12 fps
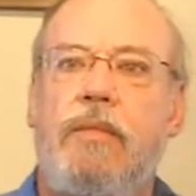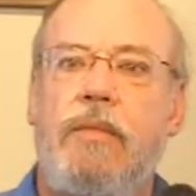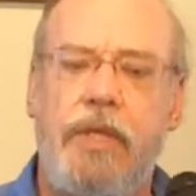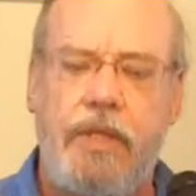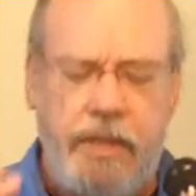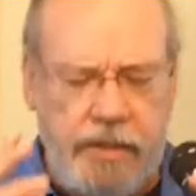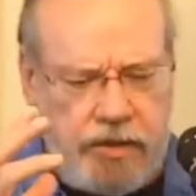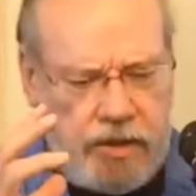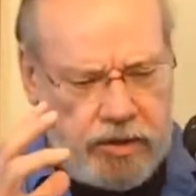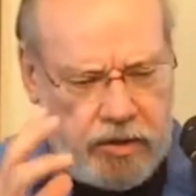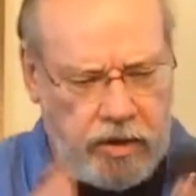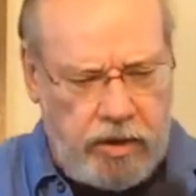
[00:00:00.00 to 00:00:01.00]
Let's
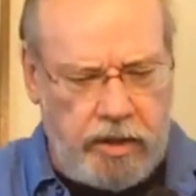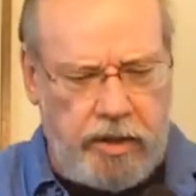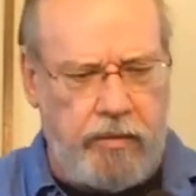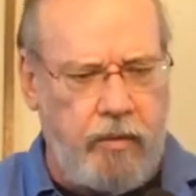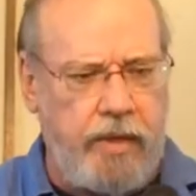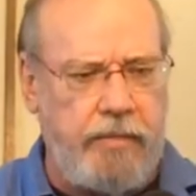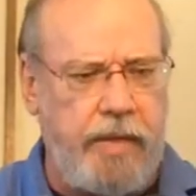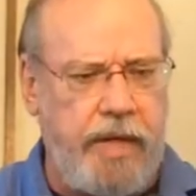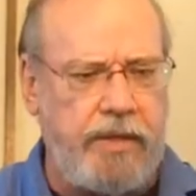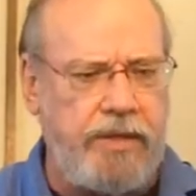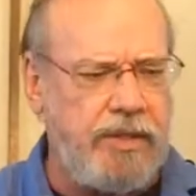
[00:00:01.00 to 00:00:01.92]
just look at what matters.